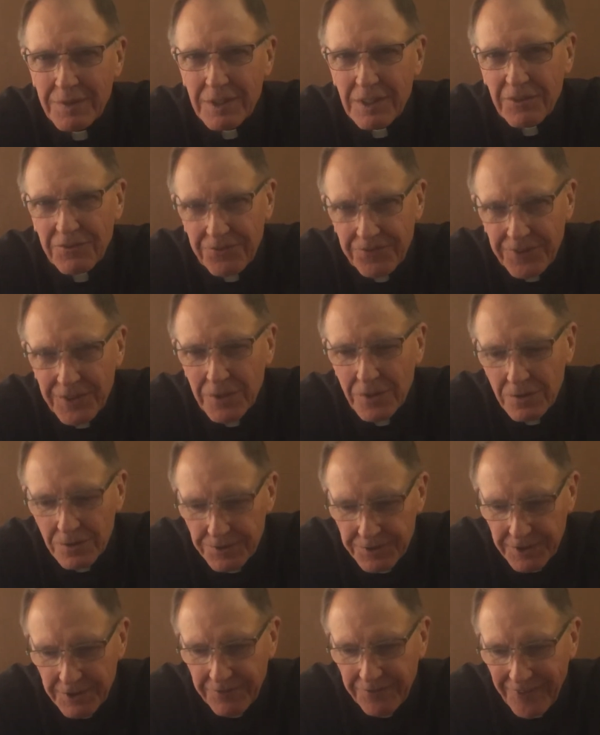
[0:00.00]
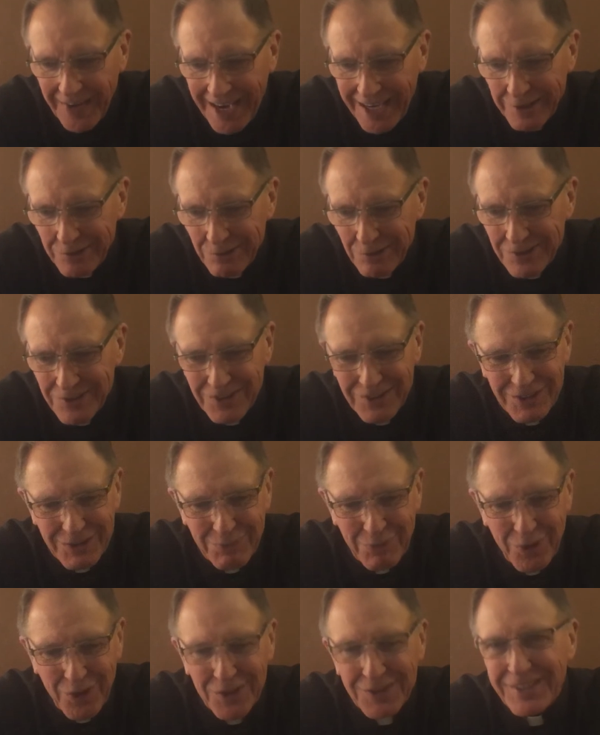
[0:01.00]
in fields and factories and
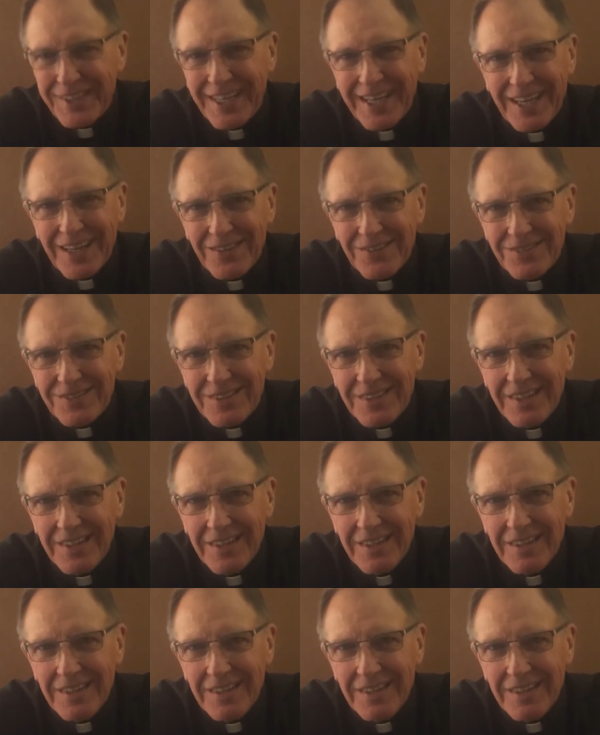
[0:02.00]
small towns.